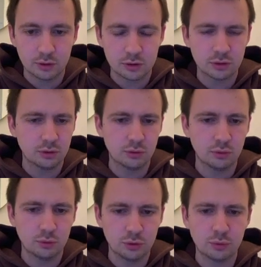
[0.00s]

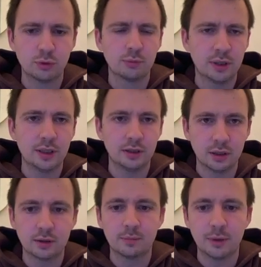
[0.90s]
So you will be
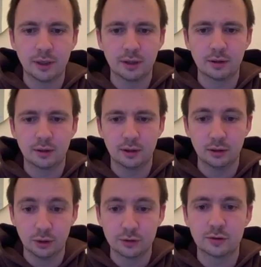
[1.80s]
leading by a
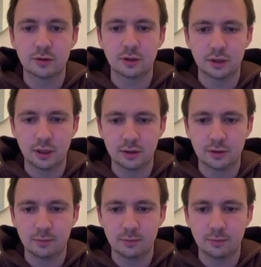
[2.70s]
lot again,